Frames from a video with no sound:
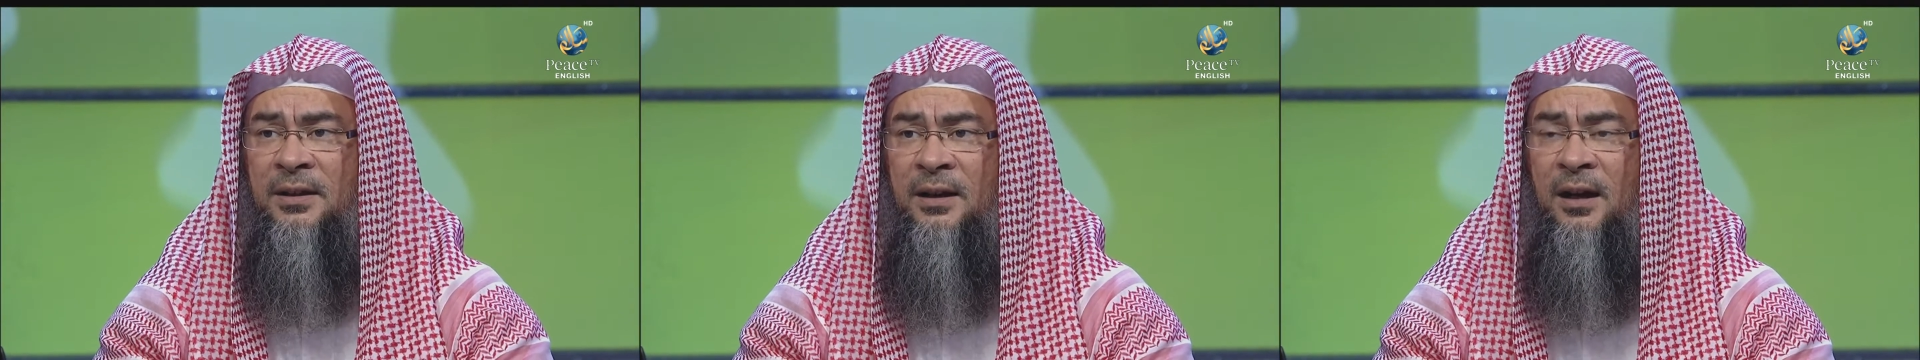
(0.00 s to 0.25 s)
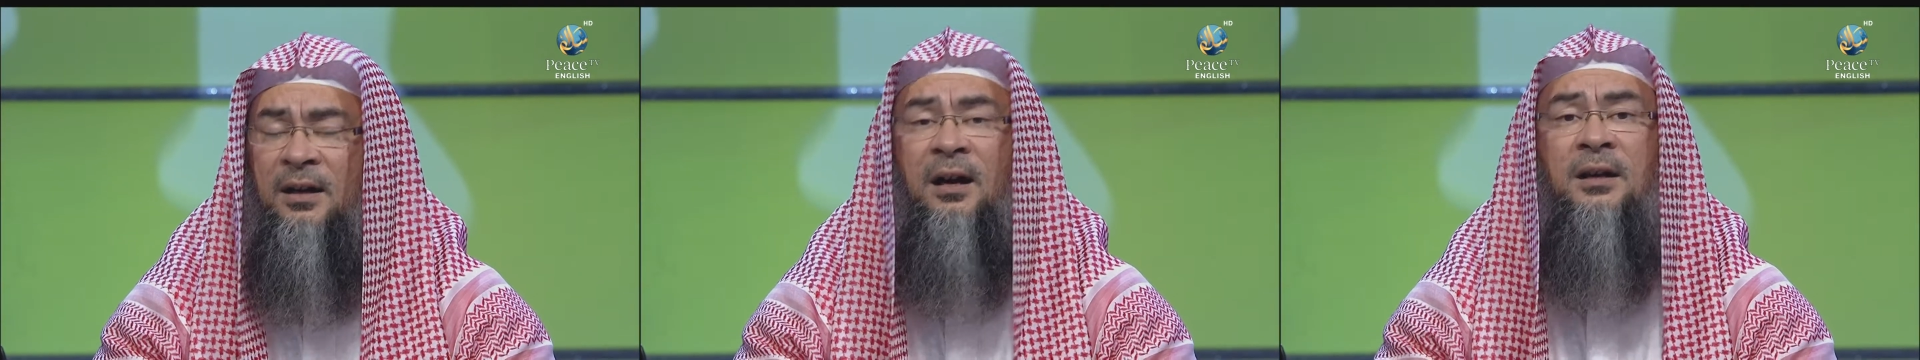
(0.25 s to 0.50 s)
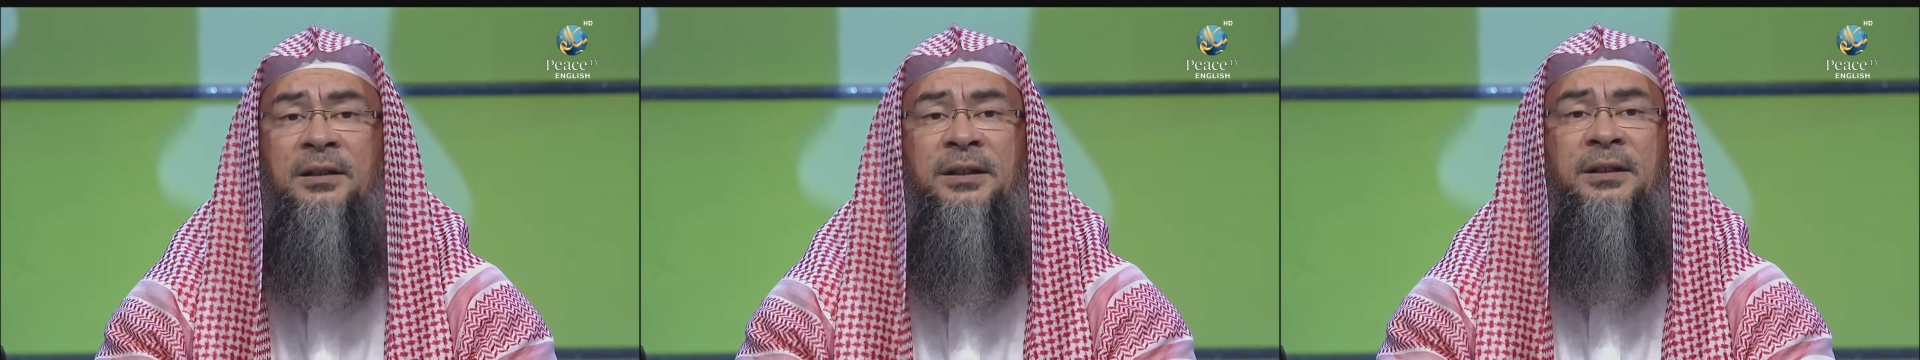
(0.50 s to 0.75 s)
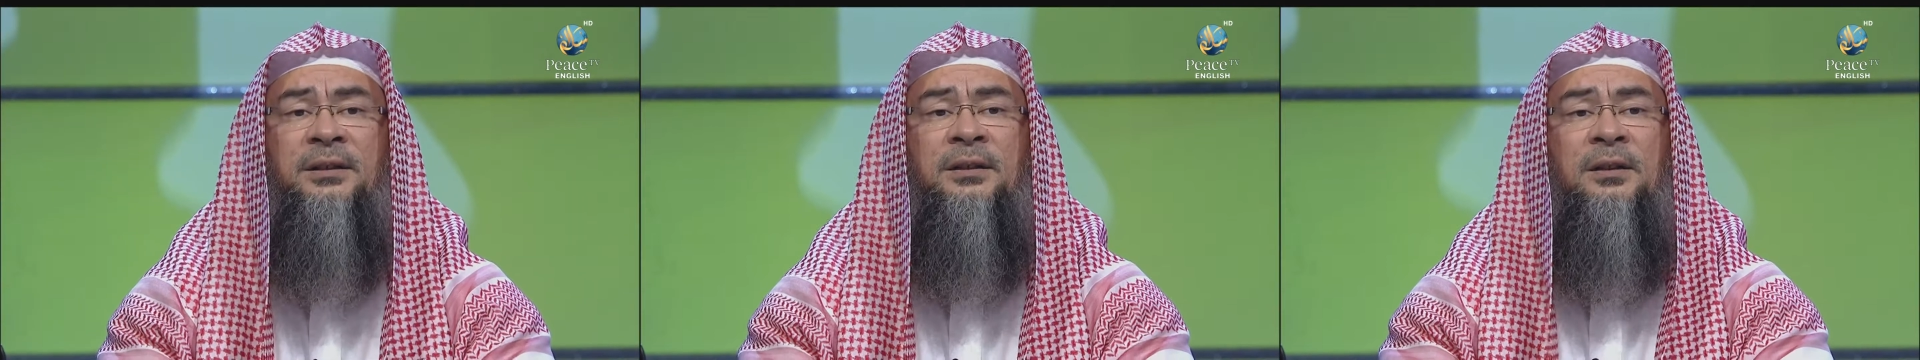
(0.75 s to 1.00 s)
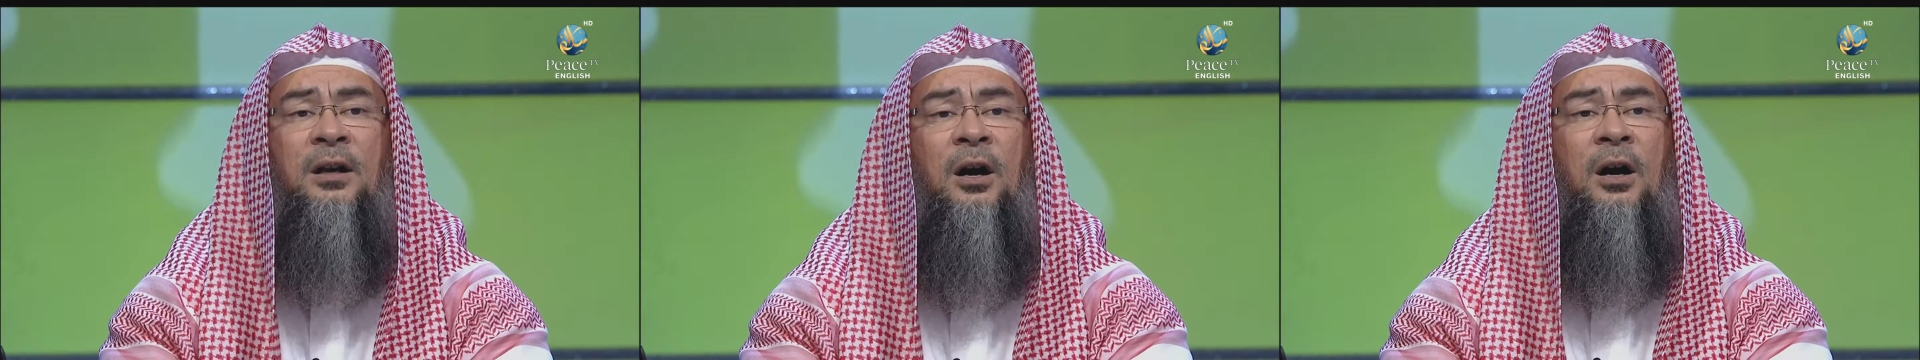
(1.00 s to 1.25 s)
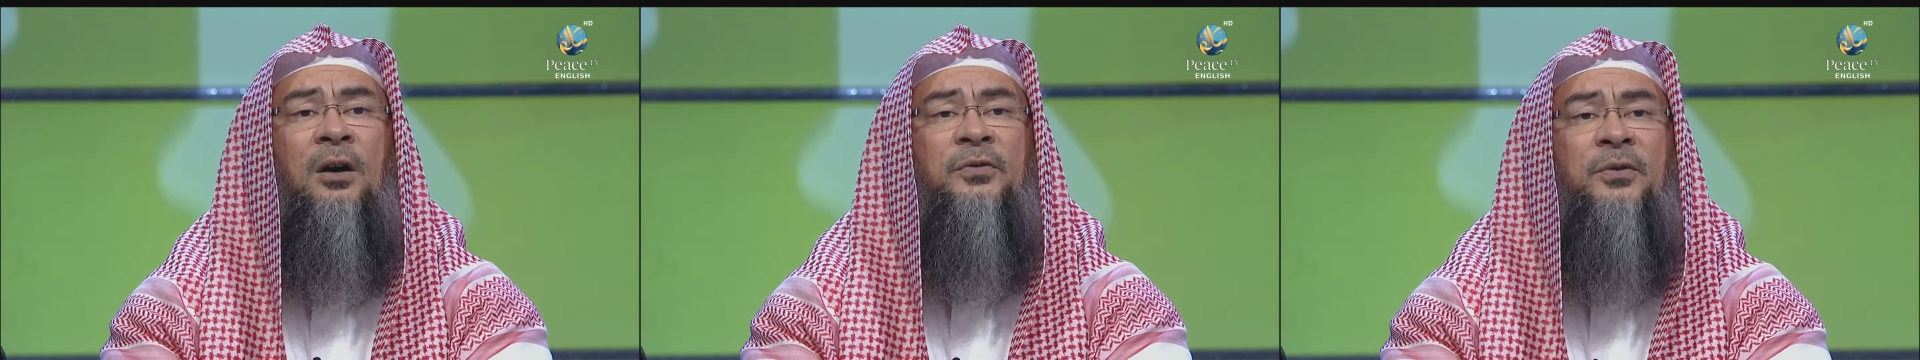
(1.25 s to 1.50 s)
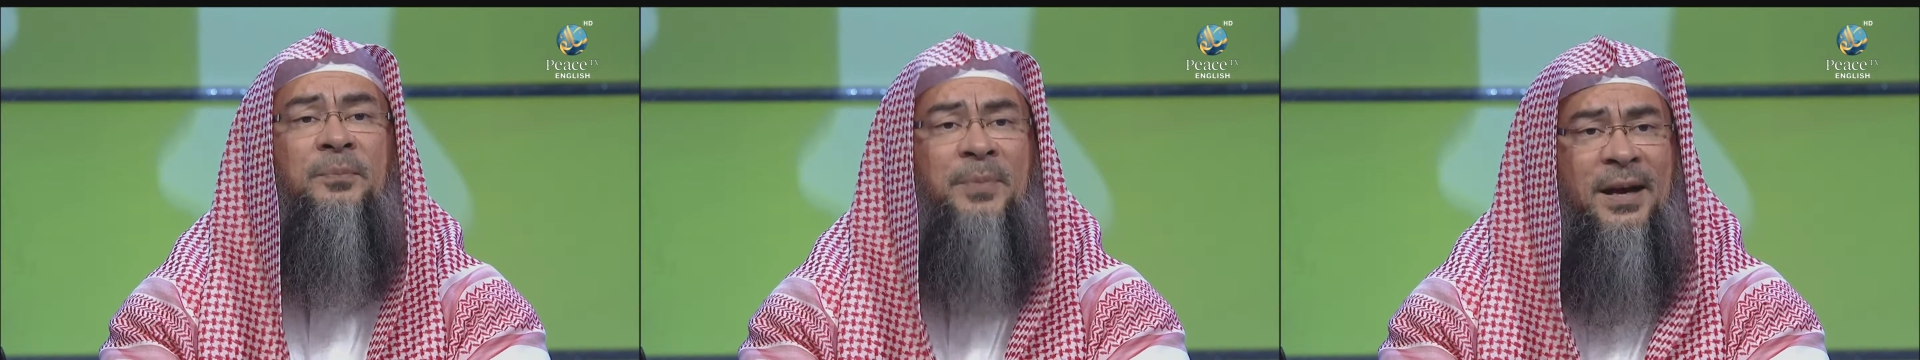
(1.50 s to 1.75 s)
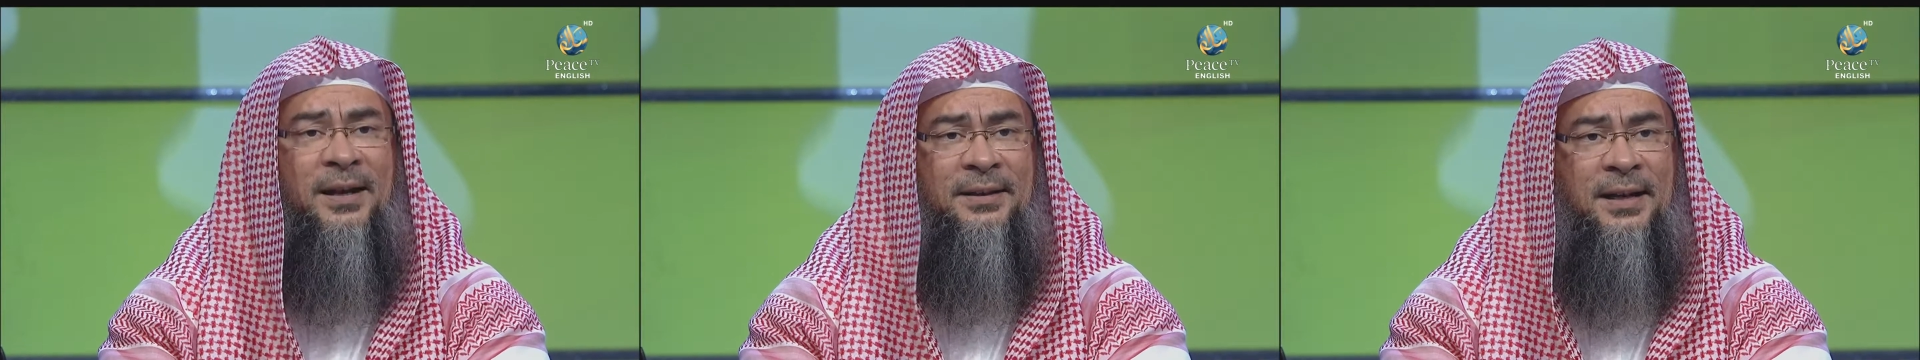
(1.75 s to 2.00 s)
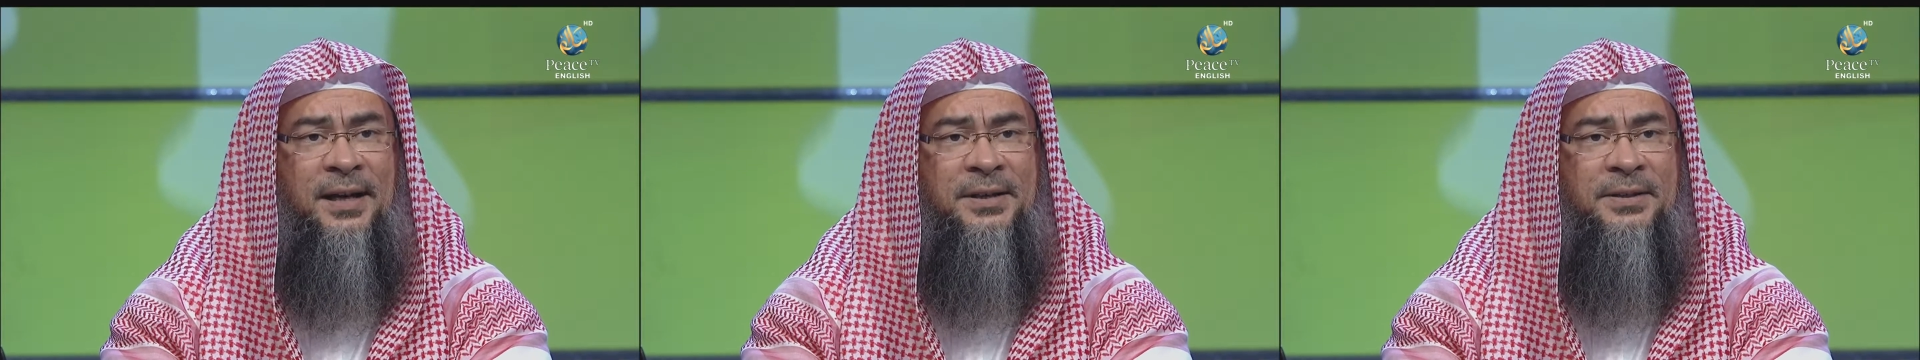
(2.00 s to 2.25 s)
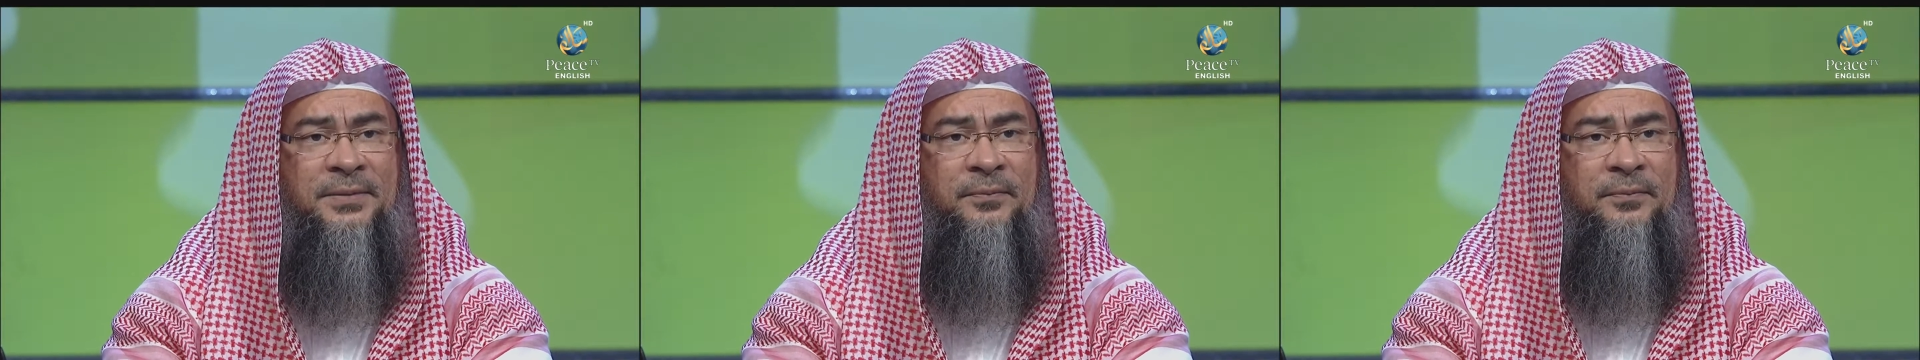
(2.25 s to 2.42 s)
a garden of paradise.